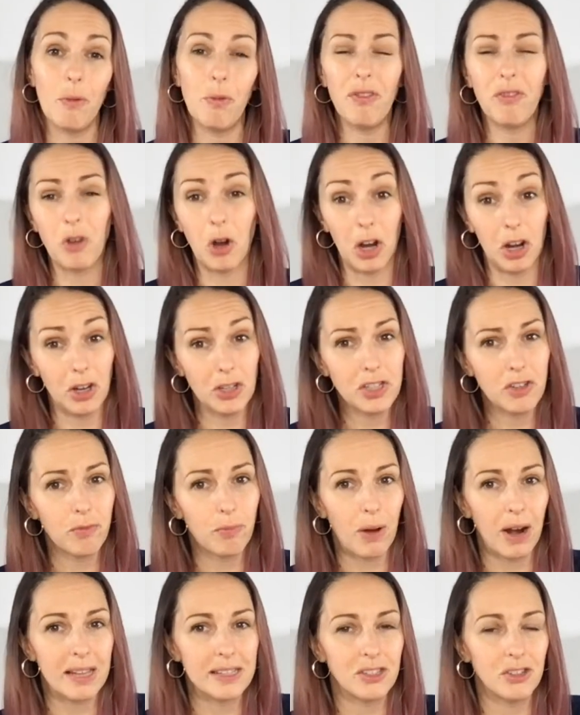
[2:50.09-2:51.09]
We've got a lot of
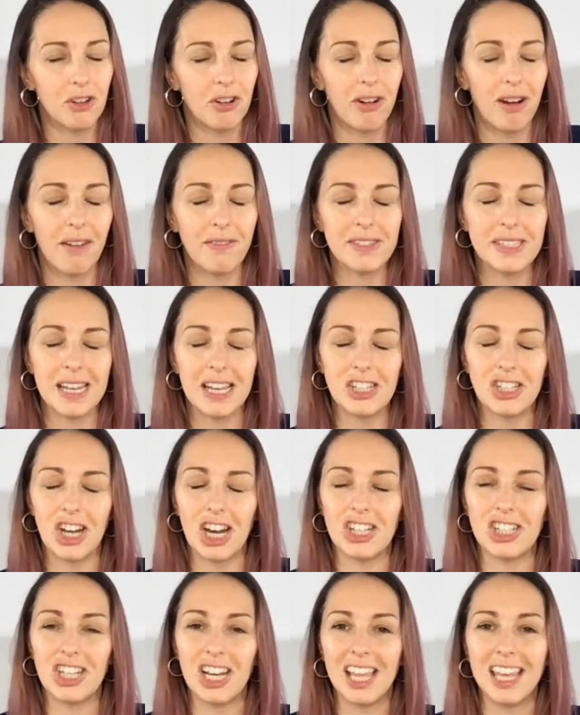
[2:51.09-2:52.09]
brands on Craft Stash,
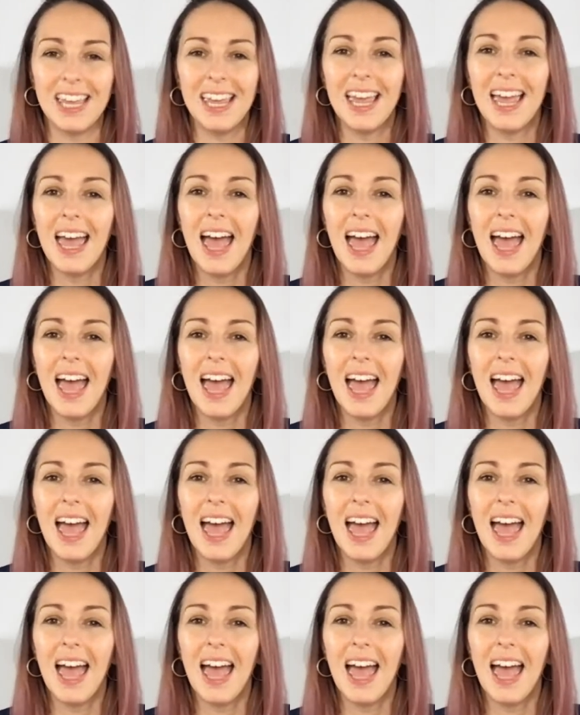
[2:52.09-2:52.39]
actually.